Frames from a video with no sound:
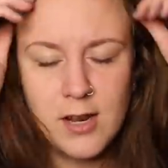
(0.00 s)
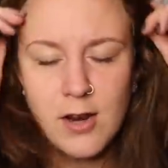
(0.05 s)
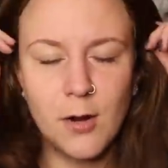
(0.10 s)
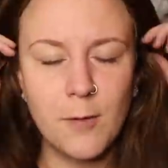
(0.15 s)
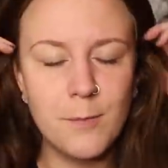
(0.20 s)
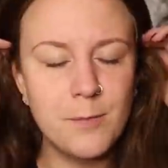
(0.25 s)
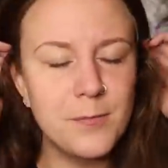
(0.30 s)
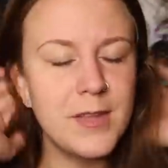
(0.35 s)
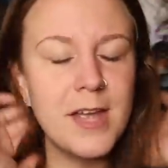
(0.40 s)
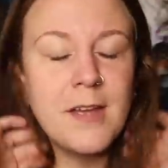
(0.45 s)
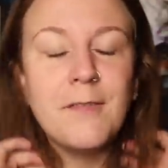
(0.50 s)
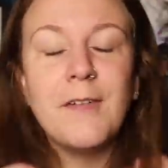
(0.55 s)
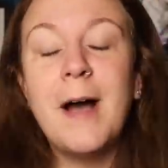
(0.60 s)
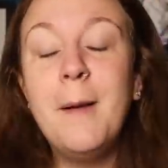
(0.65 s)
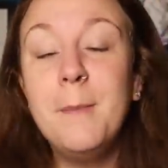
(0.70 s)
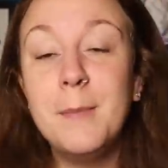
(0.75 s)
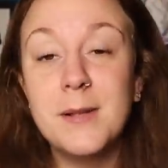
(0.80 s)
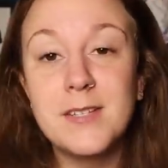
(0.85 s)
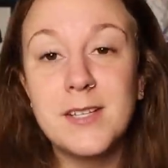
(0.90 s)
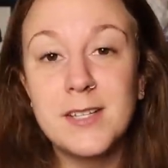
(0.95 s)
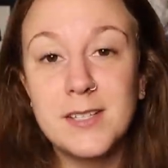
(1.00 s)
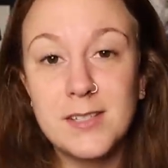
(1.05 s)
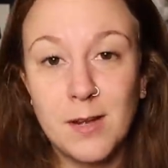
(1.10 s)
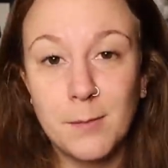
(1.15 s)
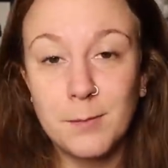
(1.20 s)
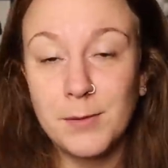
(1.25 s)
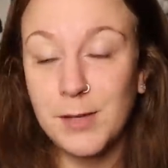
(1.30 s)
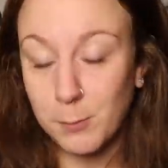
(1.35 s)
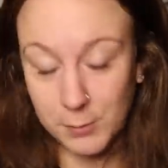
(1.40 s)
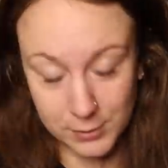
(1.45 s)
You know, if I'm missing
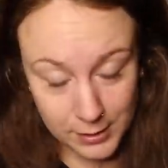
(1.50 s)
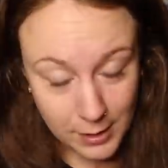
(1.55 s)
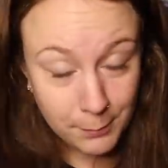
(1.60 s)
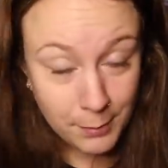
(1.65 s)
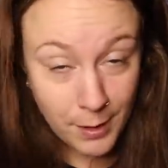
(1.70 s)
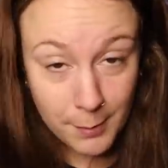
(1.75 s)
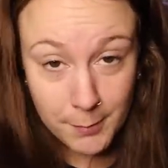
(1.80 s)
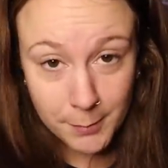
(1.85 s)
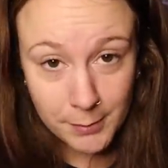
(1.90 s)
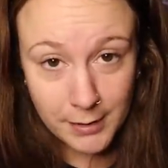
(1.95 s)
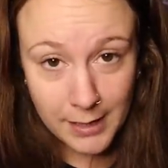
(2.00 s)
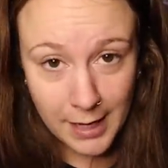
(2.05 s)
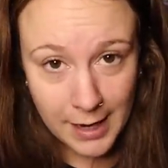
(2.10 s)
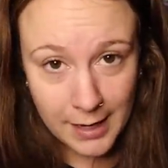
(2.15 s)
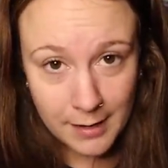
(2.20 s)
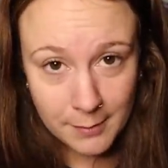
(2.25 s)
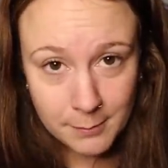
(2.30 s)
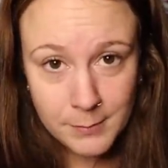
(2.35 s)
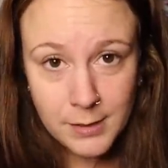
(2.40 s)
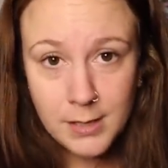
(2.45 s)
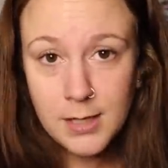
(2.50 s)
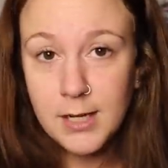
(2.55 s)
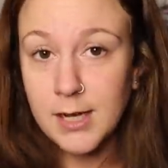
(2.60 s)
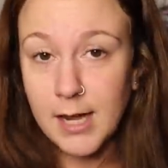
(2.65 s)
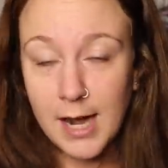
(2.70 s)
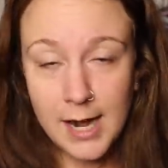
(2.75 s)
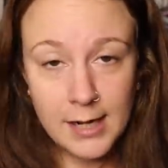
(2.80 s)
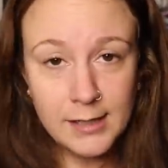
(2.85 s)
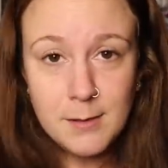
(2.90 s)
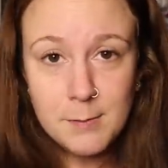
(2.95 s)
something, which I probably am,
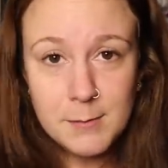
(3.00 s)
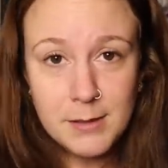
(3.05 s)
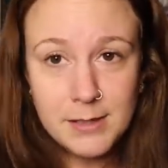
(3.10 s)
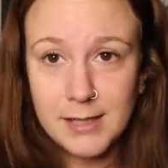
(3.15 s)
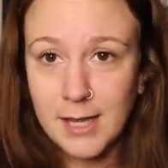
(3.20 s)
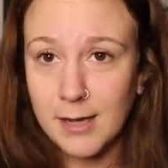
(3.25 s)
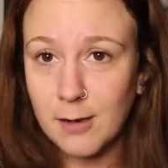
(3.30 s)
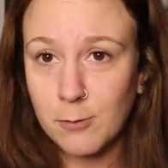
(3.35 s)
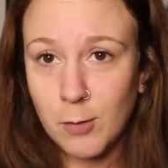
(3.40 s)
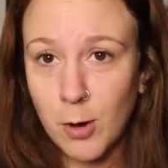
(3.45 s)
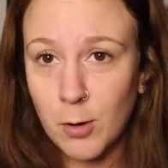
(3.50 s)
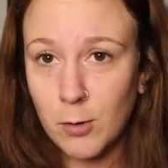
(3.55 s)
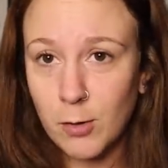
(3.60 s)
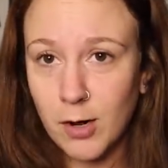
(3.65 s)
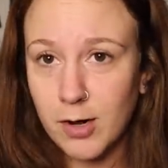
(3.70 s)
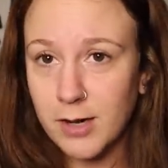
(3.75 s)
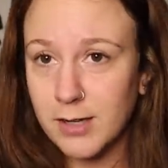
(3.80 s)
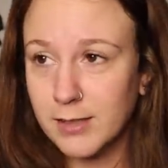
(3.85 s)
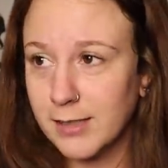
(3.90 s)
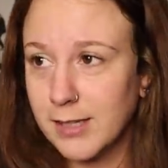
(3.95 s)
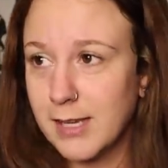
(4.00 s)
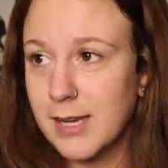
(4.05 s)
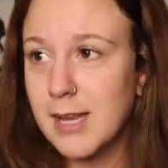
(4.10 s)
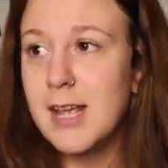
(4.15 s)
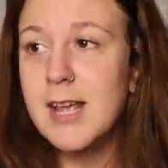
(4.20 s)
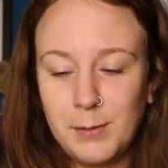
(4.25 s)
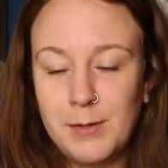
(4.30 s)
I'll admit that wholeheartedly.